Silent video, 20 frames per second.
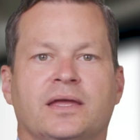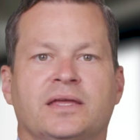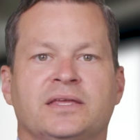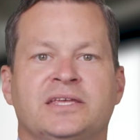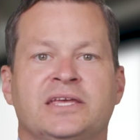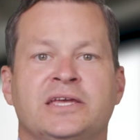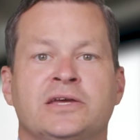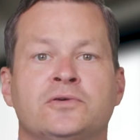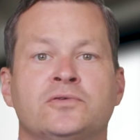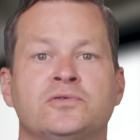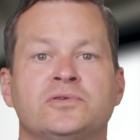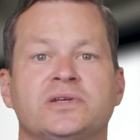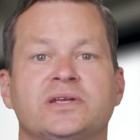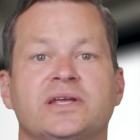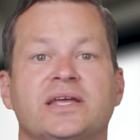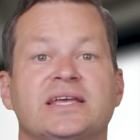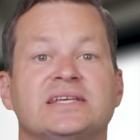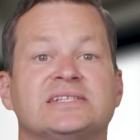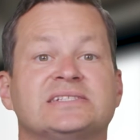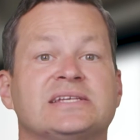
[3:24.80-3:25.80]
Yield
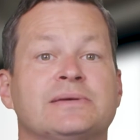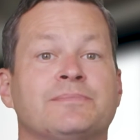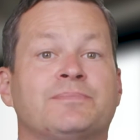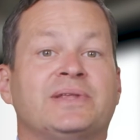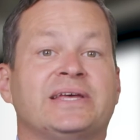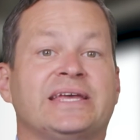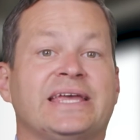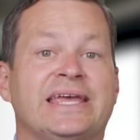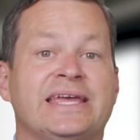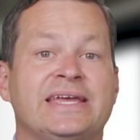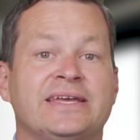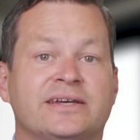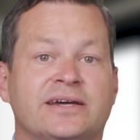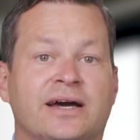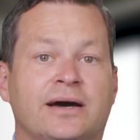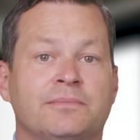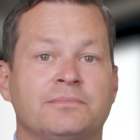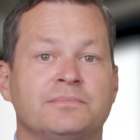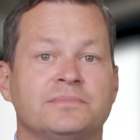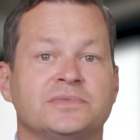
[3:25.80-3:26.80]
is simply
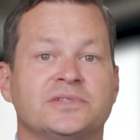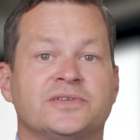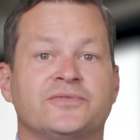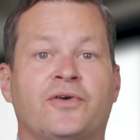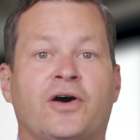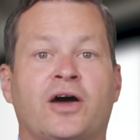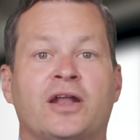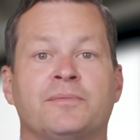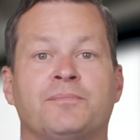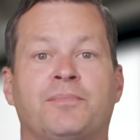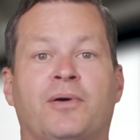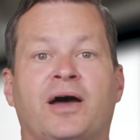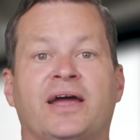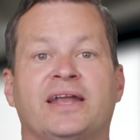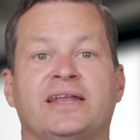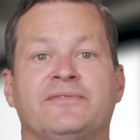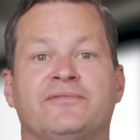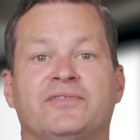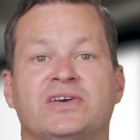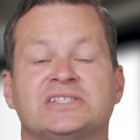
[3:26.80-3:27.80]
income divided by an
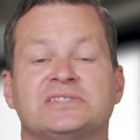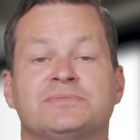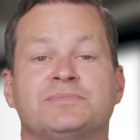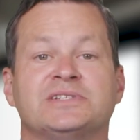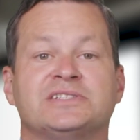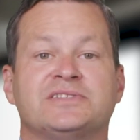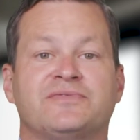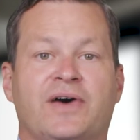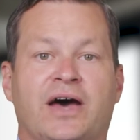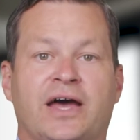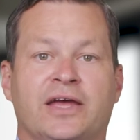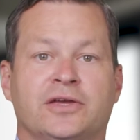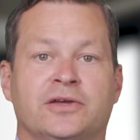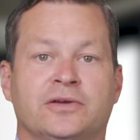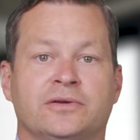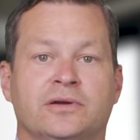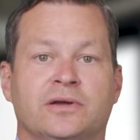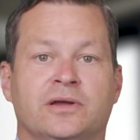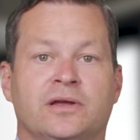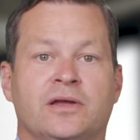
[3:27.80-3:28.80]
investment's value.
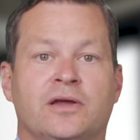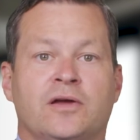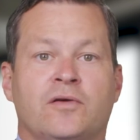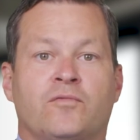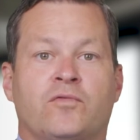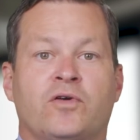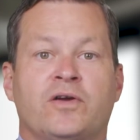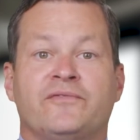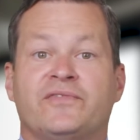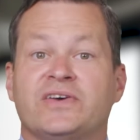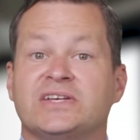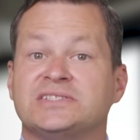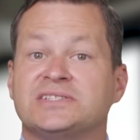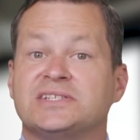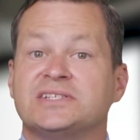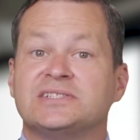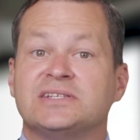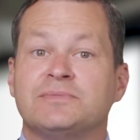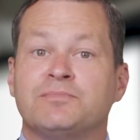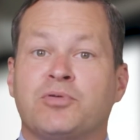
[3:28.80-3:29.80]
For
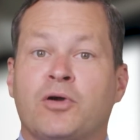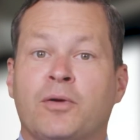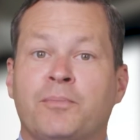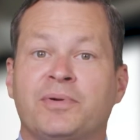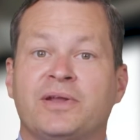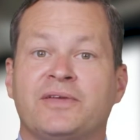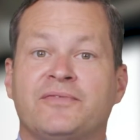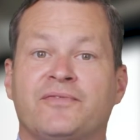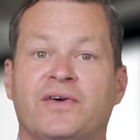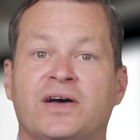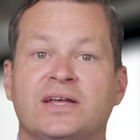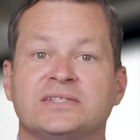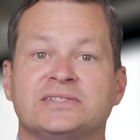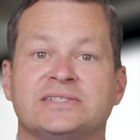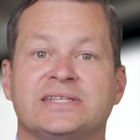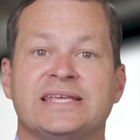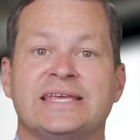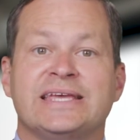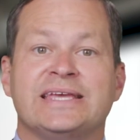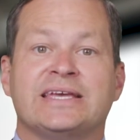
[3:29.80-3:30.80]
investors in property funds,
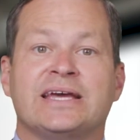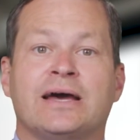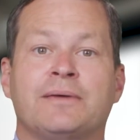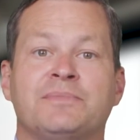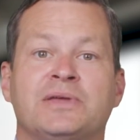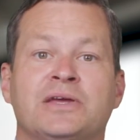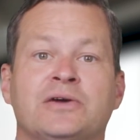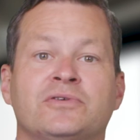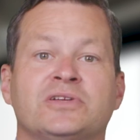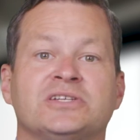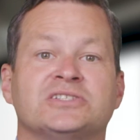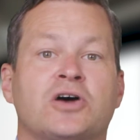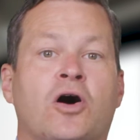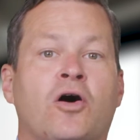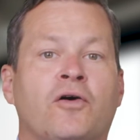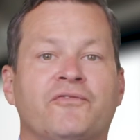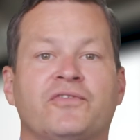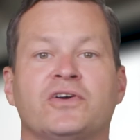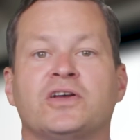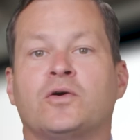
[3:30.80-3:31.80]
the income yield is
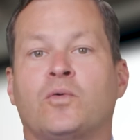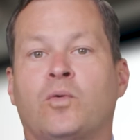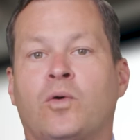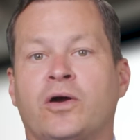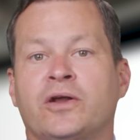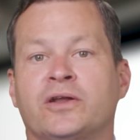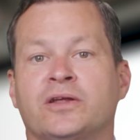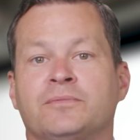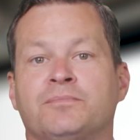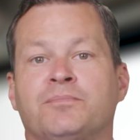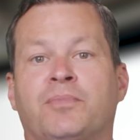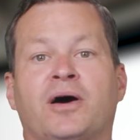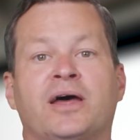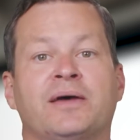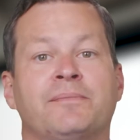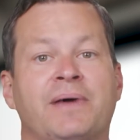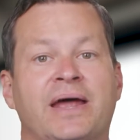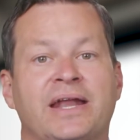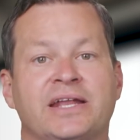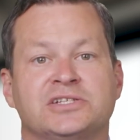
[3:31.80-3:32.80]
often quoted by a
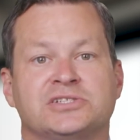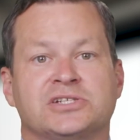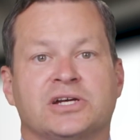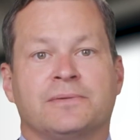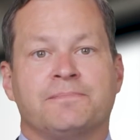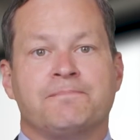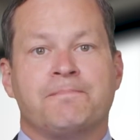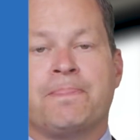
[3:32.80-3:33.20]
manager.